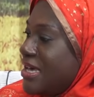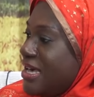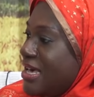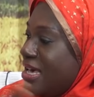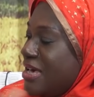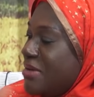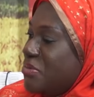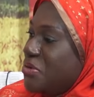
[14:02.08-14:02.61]

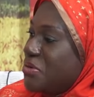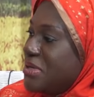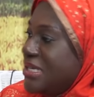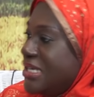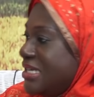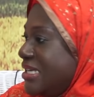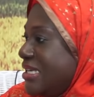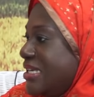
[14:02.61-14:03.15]
um,
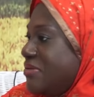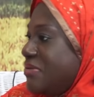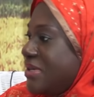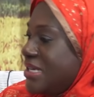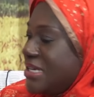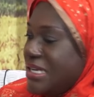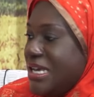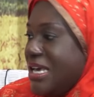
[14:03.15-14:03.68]
uni, we
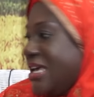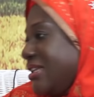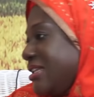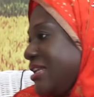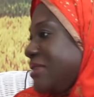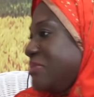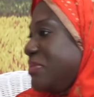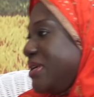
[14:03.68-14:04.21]
did the
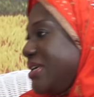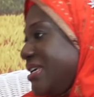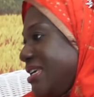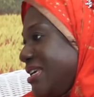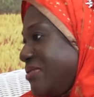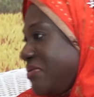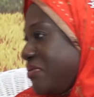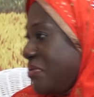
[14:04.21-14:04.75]
LLB,
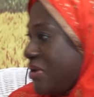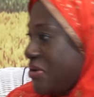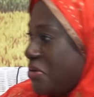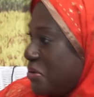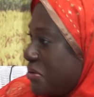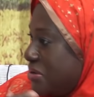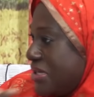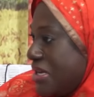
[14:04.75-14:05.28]
we were
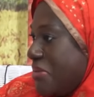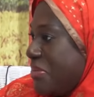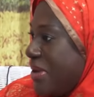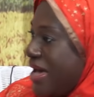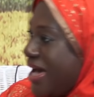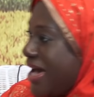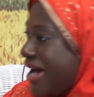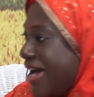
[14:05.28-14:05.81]
called to the
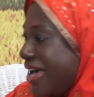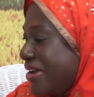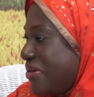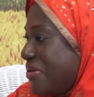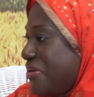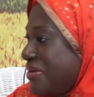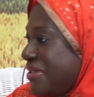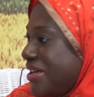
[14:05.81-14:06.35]
bar and
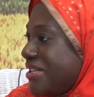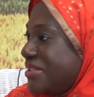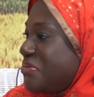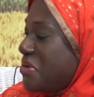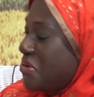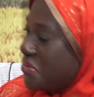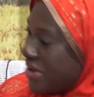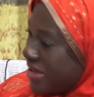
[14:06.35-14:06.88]
all that.
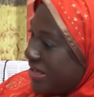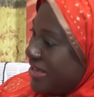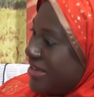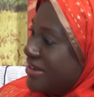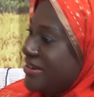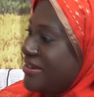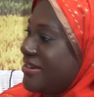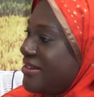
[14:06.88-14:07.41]
We're
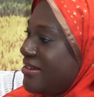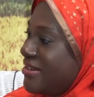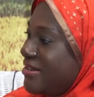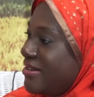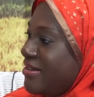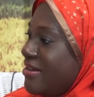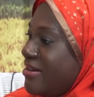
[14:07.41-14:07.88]
working. Yes.